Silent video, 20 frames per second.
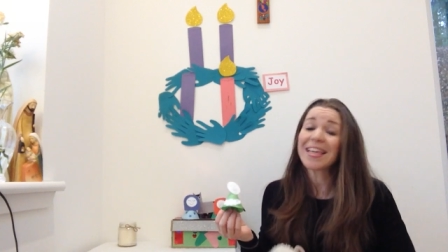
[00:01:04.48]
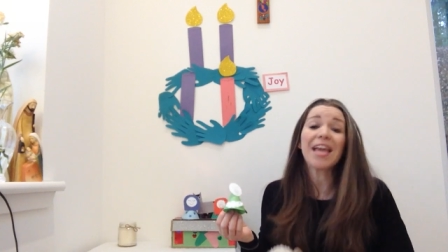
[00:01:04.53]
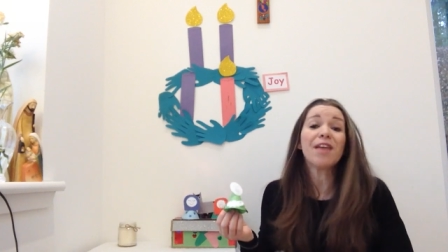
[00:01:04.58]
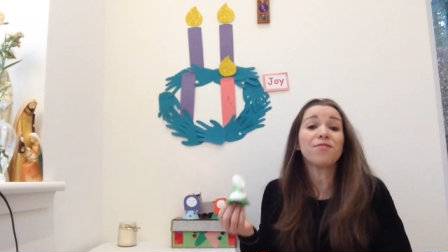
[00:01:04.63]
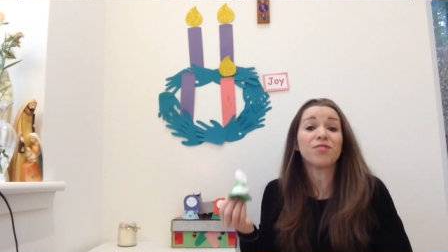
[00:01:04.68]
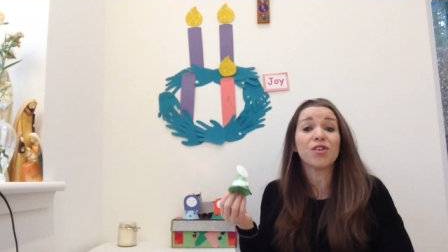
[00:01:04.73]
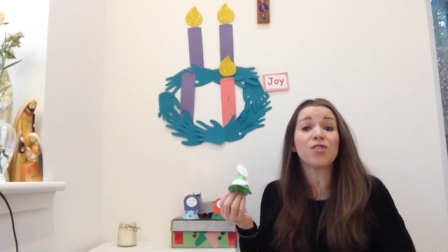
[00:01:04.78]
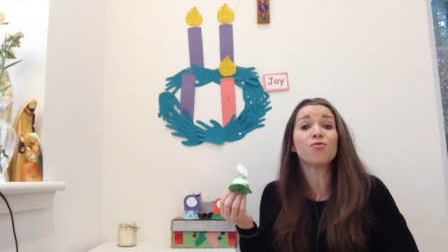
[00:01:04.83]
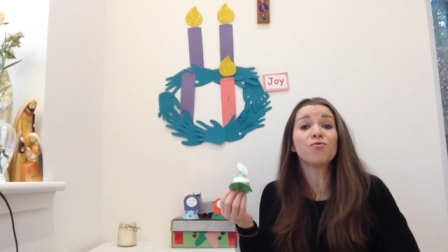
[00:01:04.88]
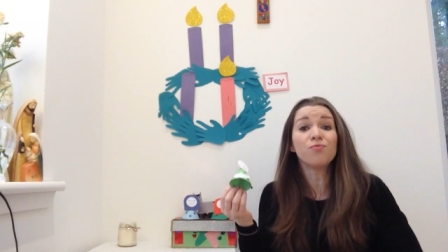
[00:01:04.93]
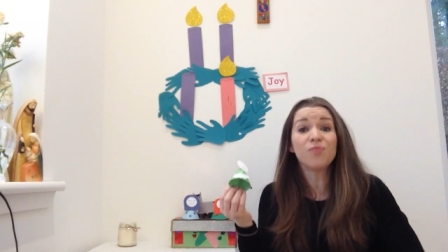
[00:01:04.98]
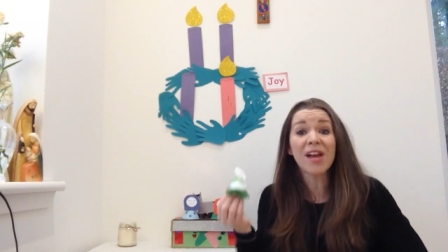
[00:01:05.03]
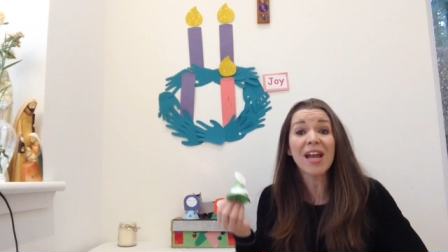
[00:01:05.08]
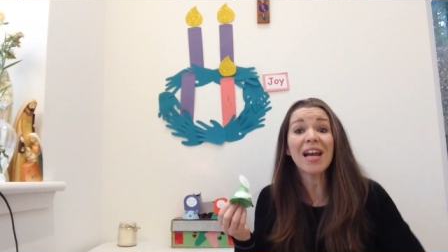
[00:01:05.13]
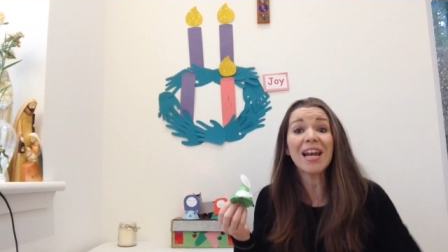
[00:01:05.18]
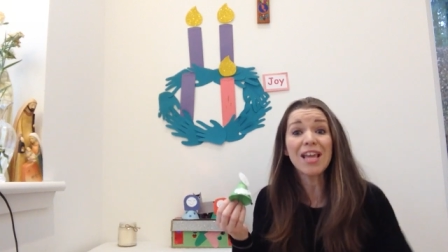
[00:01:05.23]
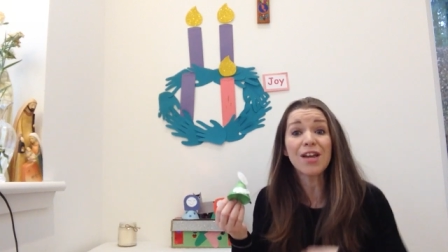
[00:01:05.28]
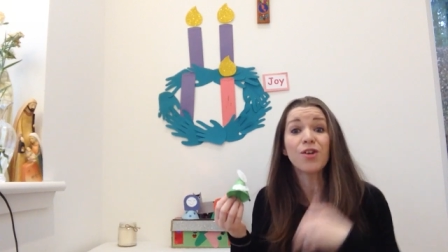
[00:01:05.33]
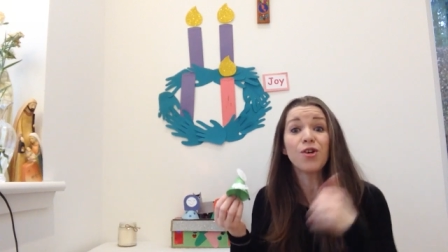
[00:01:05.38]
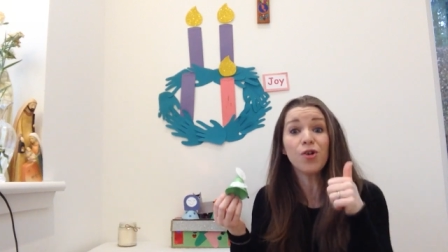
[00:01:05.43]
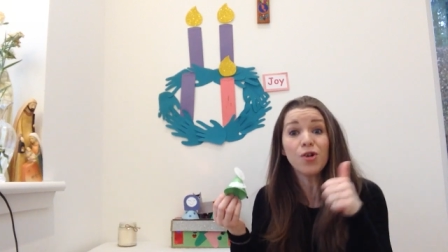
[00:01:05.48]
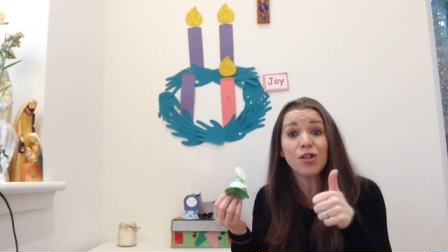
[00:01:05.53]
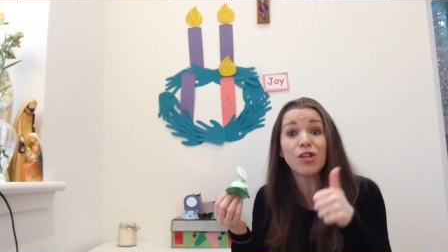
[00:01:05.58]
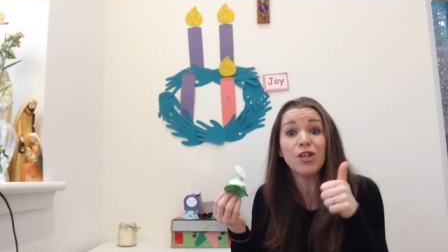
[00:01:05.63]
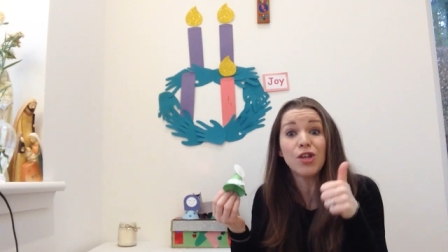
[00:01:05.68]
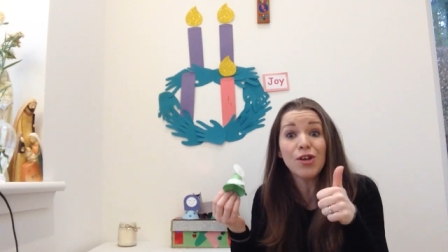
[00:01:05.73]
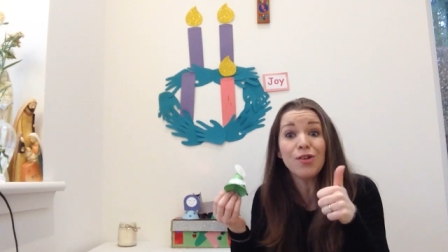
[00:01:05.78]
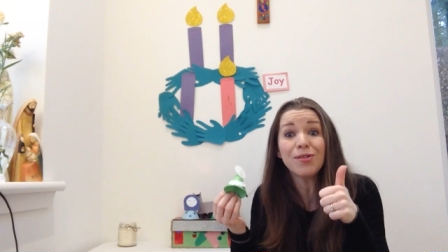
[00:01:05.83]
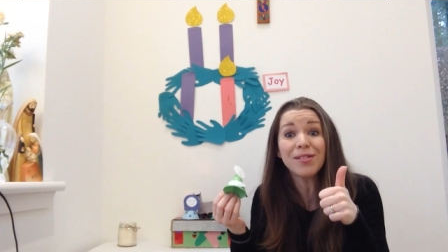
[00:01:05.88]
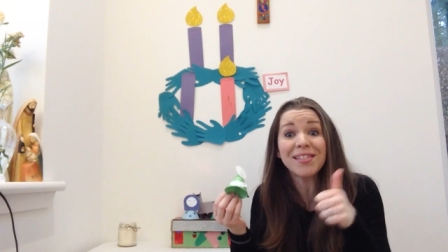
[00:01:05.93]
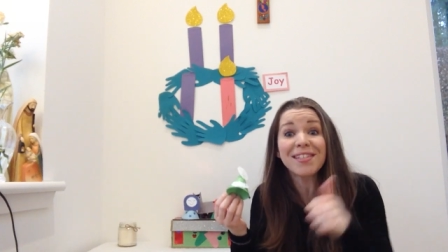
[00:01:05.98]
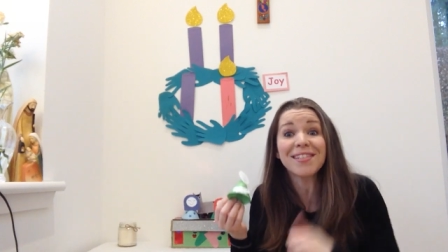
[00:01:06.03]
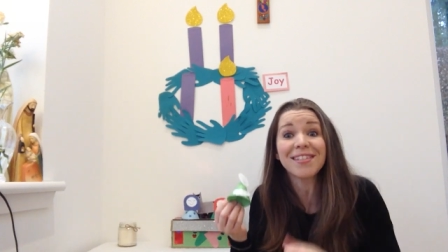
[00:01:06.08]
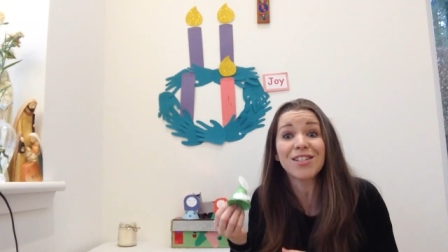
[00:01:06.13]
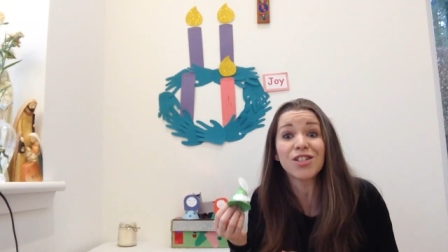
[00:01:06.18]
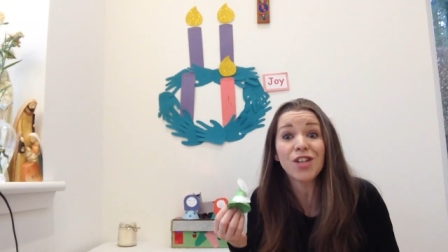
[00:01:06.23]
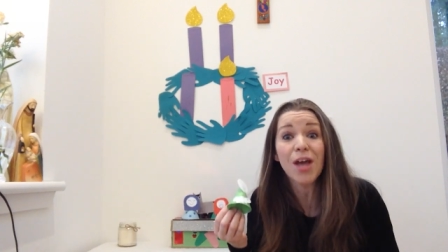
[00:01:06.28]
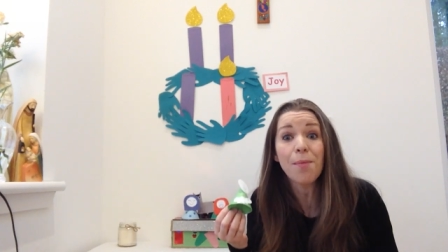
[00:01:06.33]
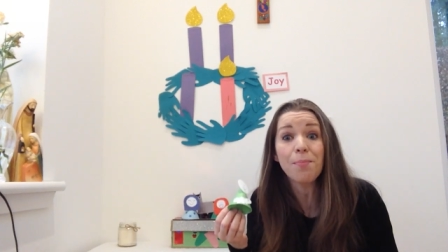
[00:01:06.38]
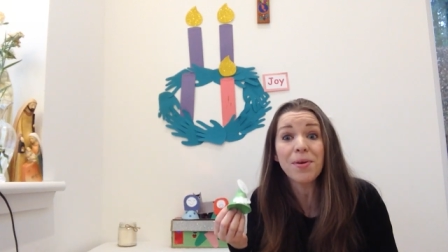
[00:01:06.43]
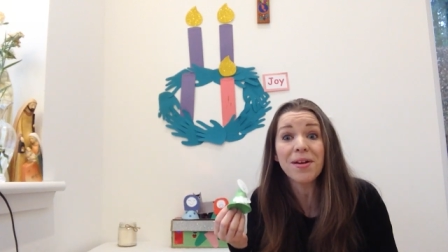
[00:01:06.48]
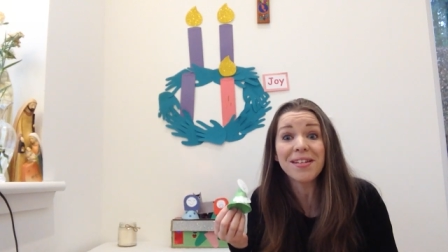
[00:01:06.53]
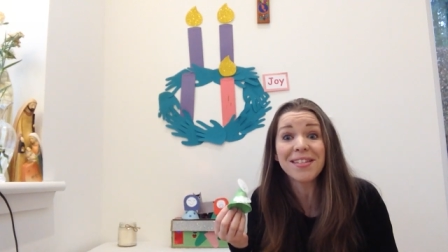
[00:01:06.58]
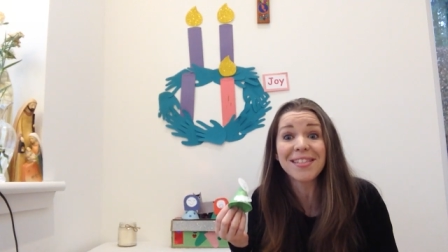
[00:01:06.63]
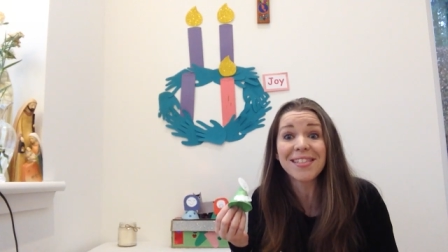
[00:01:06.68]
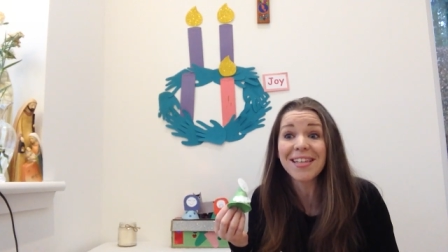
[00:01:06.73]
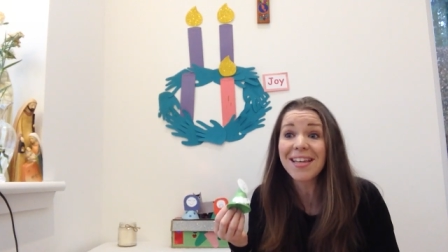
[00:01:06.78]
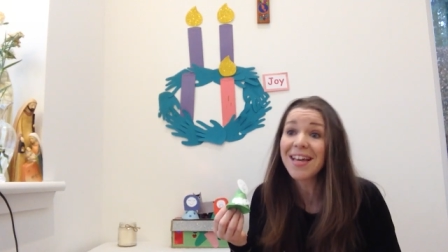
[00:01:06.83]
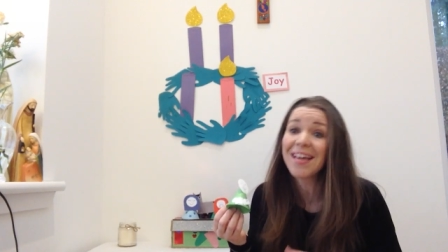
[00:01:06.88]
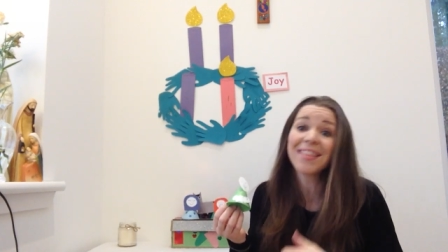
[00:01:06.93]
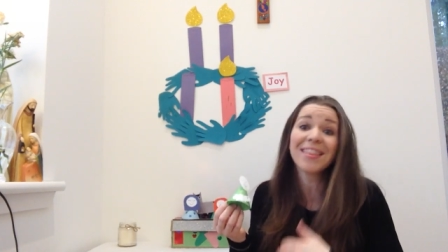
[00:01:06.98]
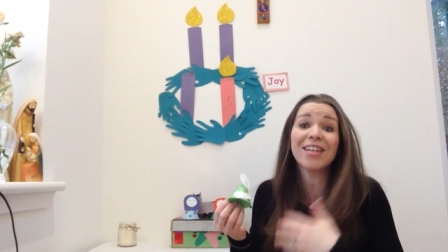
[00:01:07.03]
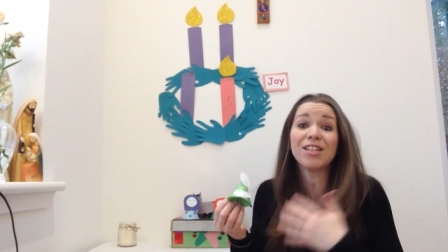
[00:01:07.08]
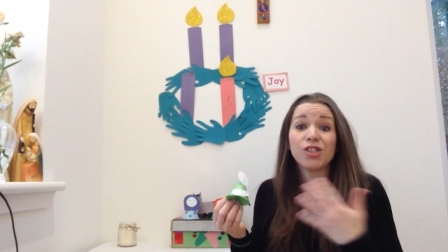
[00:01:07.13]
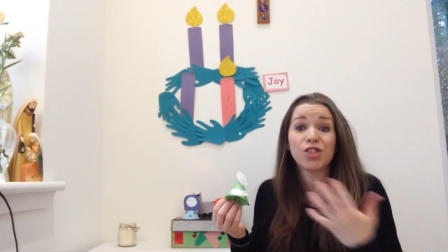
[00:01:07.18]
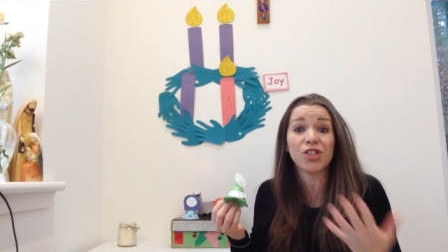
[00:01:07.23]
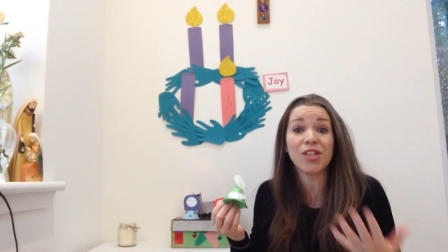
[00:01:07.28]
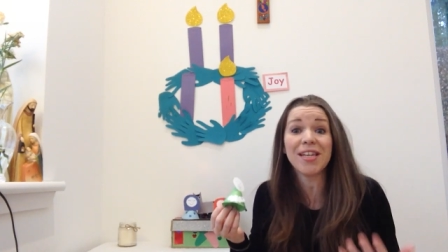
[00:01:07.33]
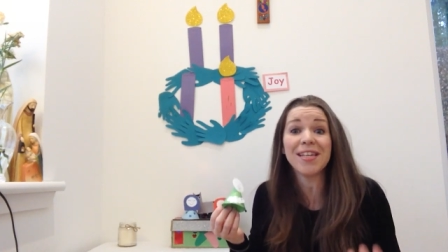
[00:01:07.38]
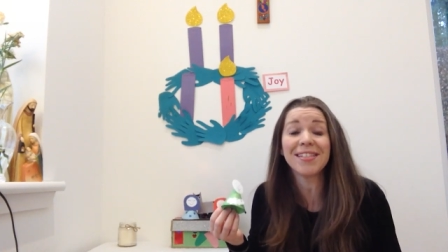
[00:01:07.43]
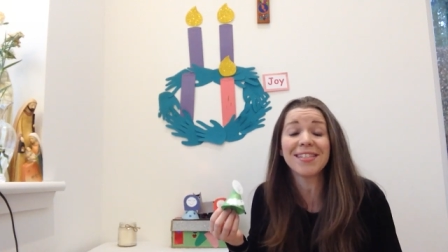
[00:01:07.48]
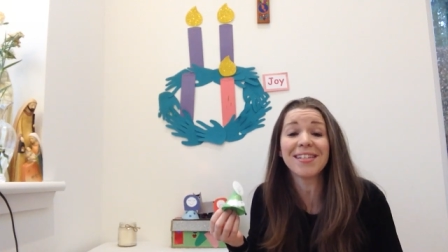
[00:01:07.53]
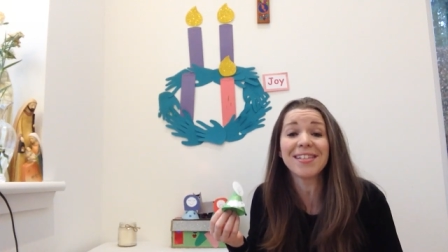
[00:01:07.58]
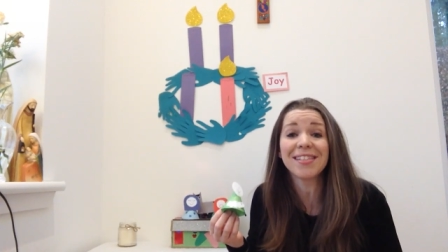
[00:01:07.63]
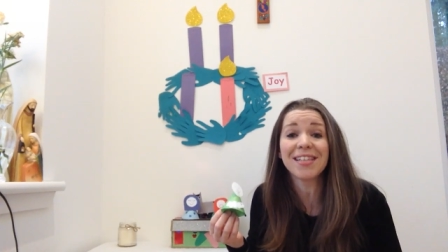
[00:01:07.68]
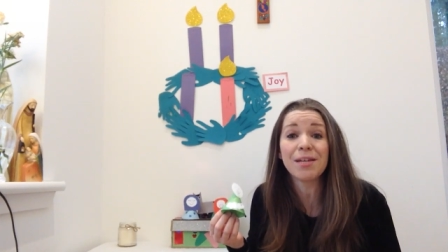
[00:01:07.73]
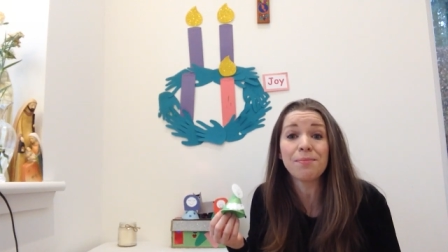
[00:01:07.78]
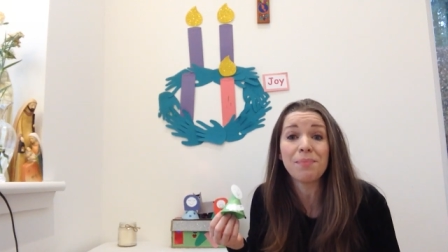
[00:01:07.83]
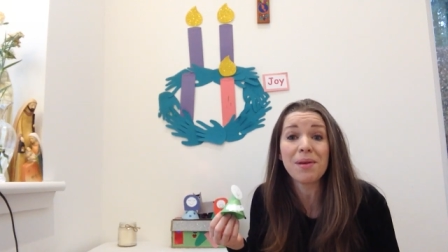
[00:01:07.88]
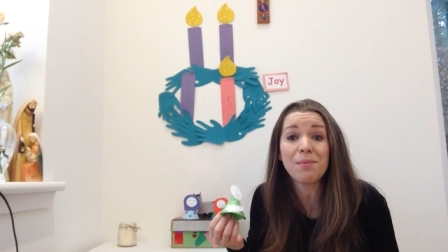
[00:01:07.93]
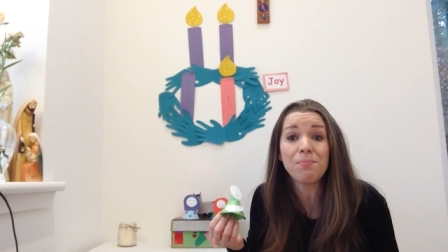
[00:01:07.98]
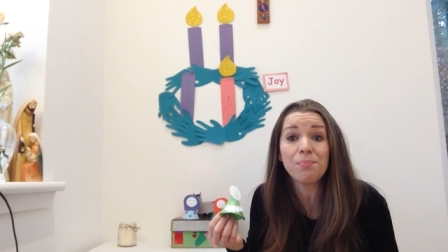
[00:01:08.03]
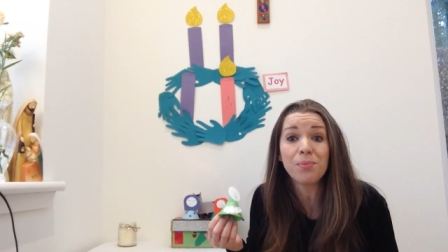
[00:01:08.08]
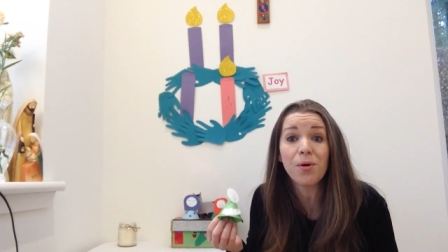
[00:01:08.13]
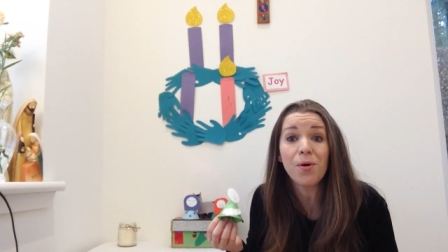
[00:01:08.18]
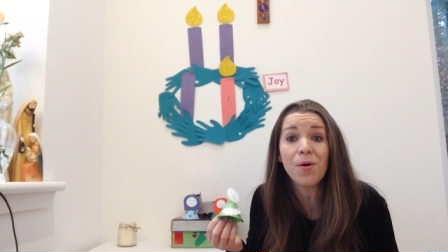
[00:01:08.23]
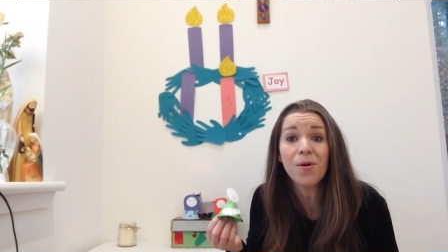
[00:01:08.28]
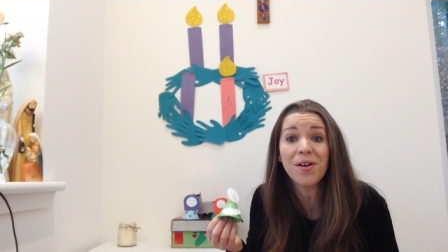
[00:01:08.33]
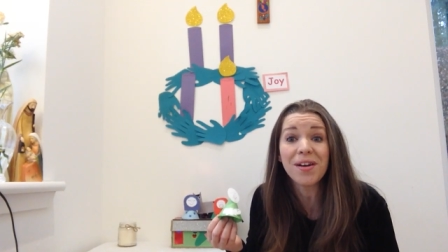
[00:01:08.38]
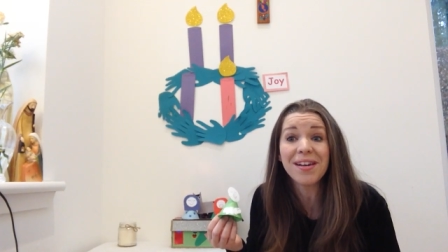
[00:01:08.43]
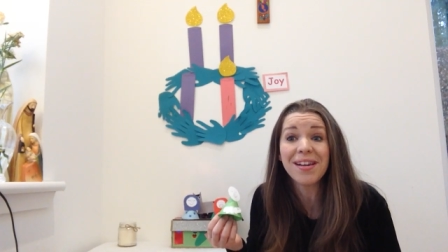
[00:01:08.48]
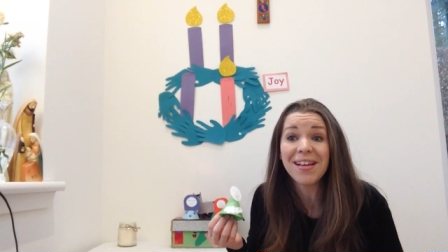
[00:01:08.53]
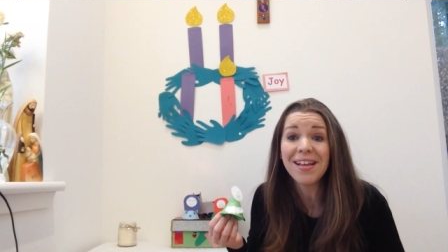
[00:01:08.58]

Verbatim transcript: gave the really good news to the shepherds that Jesus had been born